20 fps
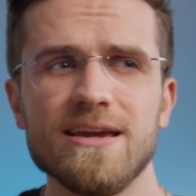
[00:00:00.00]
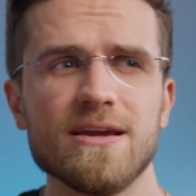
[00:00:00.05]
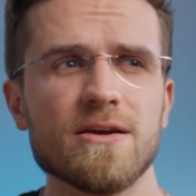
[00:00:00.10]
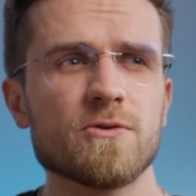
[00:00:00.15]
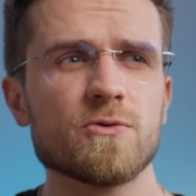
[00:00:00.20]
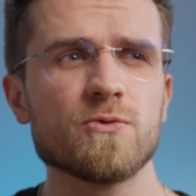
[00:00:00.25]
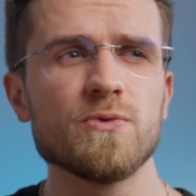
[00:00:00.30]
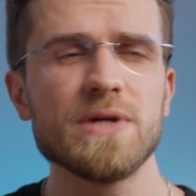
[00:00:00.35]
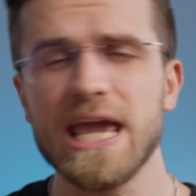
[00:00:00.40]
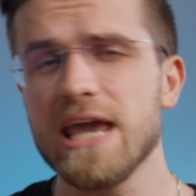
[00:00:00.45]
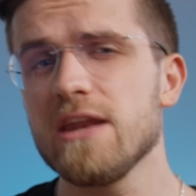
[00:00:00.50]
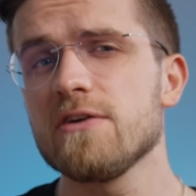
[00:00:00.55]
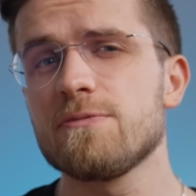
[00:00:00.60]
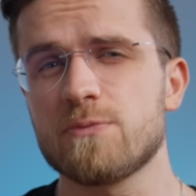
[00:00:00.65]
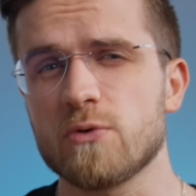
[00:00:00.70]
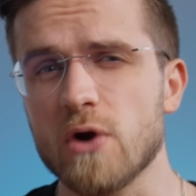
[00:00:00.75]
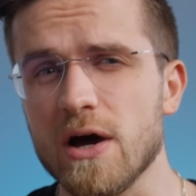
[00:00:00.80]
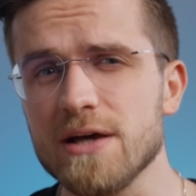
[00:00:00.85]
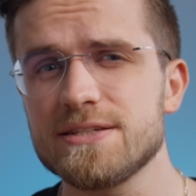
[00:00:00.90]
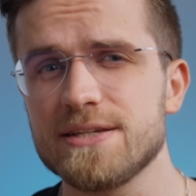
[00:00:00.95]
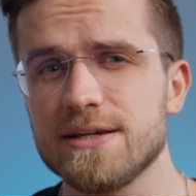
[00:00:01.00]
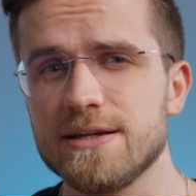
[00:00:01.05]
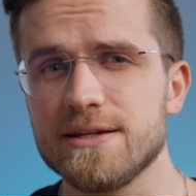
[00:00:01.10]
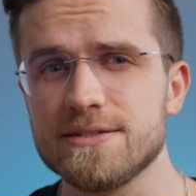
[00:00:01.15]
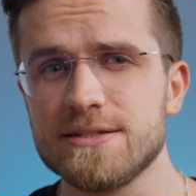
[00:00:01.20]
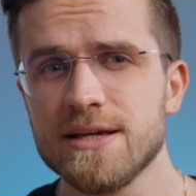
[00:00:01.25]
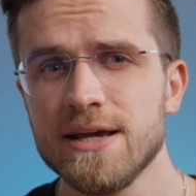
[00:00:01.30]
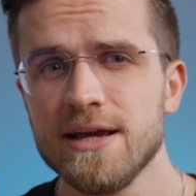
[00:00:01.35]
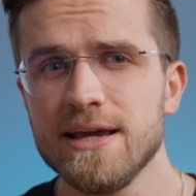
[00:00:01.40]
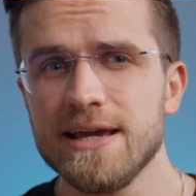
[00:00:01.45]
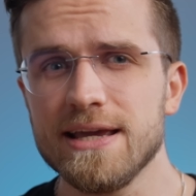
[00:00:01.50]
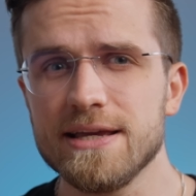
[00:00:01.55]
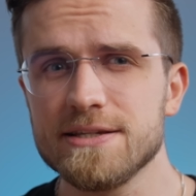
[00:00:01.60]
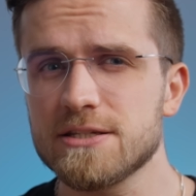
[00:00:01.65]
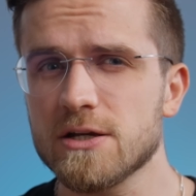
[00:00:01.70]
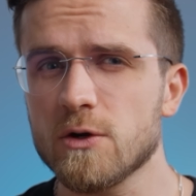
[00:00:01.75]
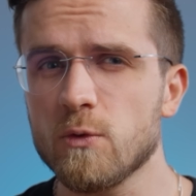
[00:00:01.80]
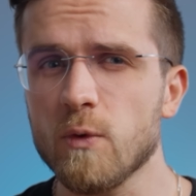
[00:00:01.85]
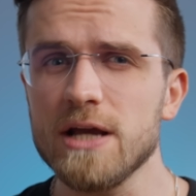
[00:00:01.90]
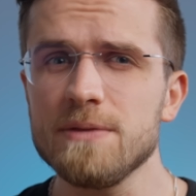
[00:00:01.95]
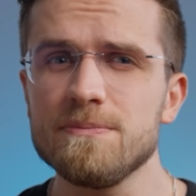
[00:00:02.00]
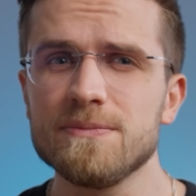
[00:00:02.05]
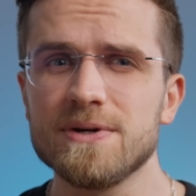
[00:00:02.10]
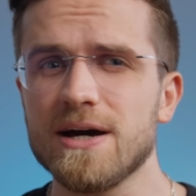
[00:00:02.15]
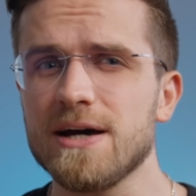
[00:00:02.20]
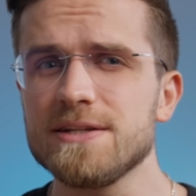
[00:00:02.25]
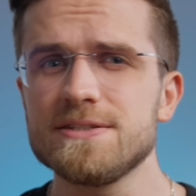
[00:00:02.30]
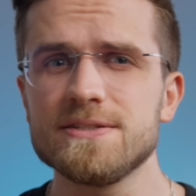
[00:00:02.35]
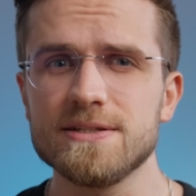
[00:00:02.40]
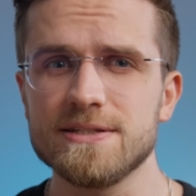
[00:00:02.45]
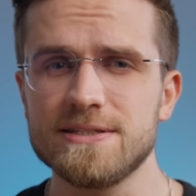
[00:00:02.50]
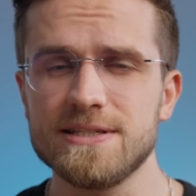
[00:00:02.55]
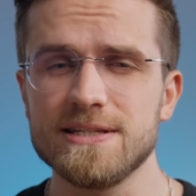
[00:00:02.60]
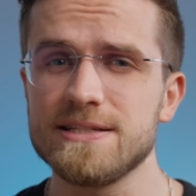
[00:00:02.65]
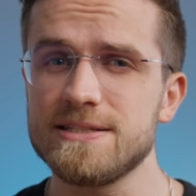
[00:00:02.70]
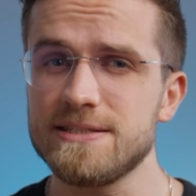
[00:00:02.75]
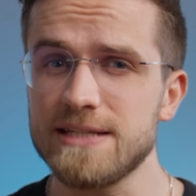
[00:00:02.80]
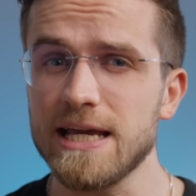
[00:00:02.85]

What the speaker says: creative process, is quite monotonous in its